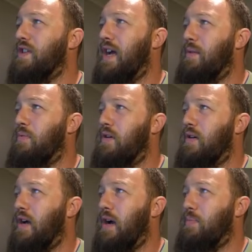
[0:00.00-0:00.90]

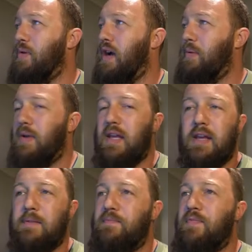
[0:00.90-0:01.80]
tab up
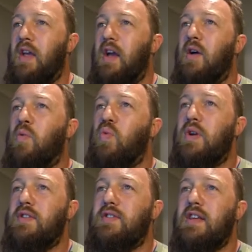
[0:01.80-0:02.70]
here,
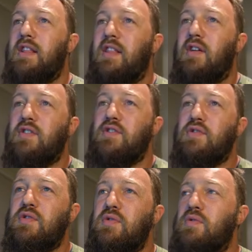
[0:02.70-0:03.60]
we see that there are
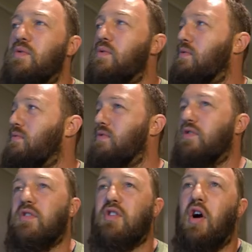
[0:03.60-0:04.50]
two
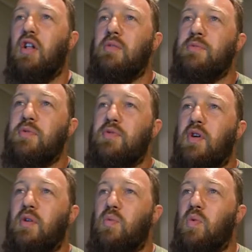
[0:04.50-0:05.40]
sort of columns. We've
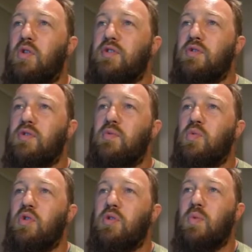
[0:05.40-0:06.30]
got what sort of
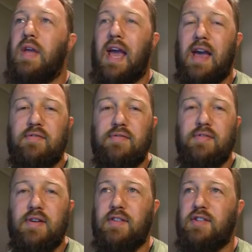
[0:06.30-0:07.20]
water we
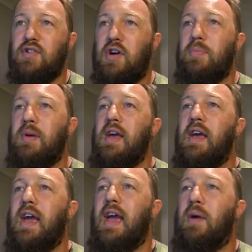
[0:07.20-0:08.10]
have at the top
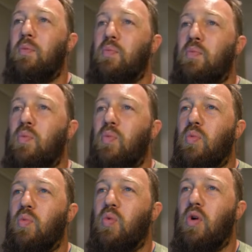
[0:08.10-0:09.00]
and
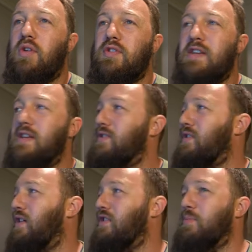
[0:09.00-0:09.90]
what is
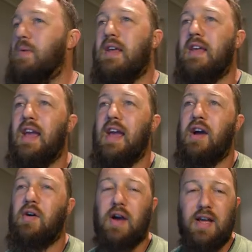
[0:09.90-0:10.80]
going to be
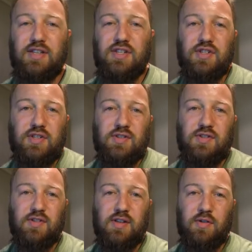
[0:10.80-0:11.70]
our
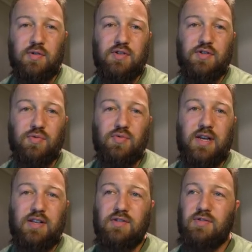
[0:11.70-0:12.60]
additions in order to
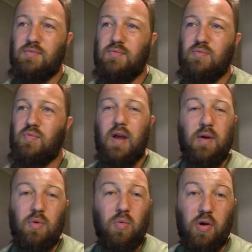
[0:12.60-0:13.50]
reach
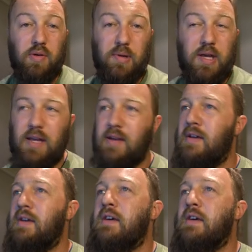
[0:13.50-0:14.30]
where we want to be.